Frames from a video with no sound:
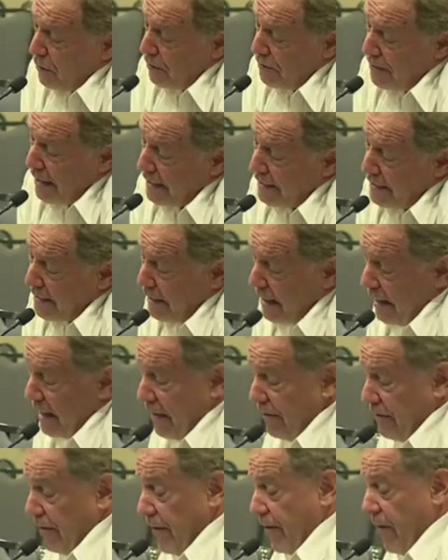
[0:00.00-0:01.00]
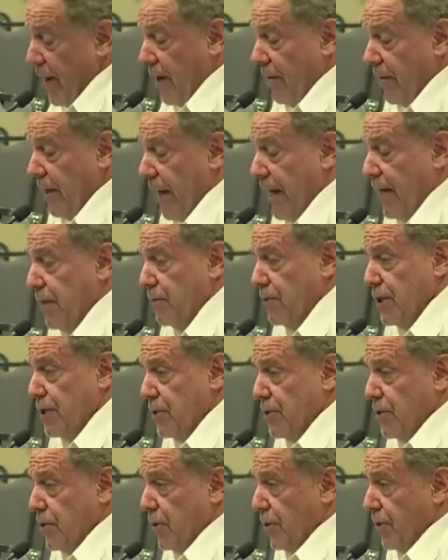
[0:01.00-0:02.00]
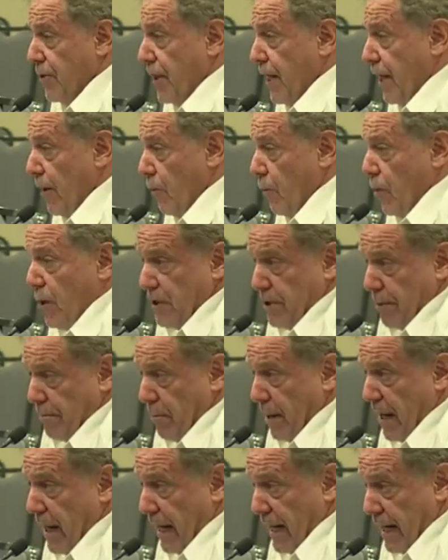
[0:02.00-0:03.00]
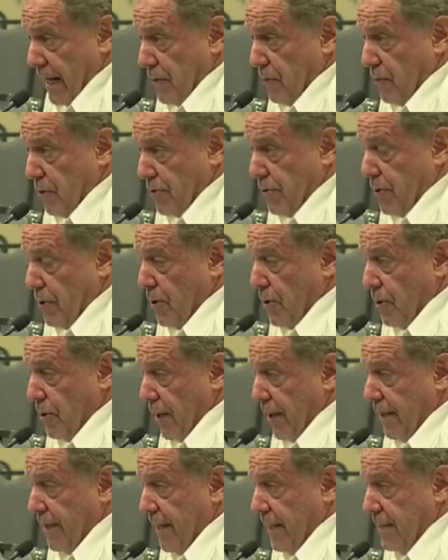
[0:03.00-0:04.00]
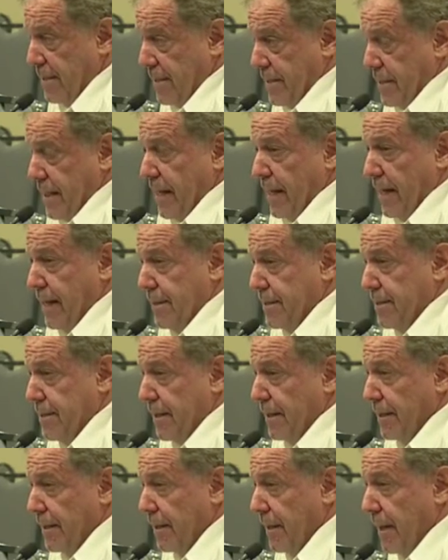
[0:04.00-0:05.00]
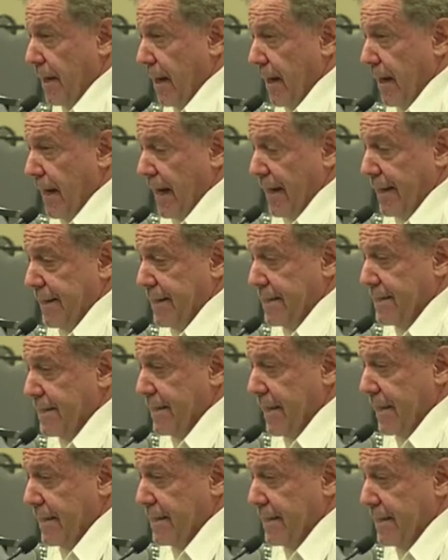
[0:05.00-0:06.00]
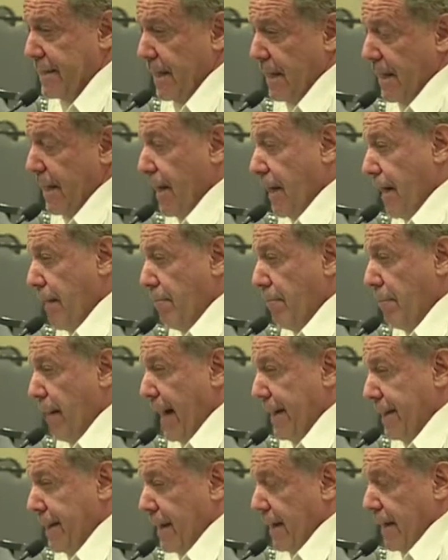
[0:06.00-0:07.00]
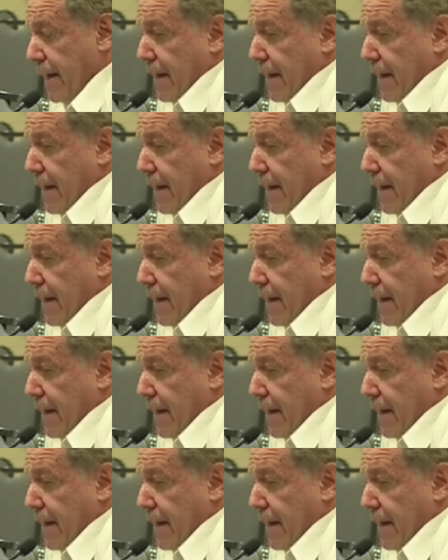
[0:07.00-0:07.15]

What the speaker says: they did have their own language taught there. It was a bilingual school at that stage in 86. But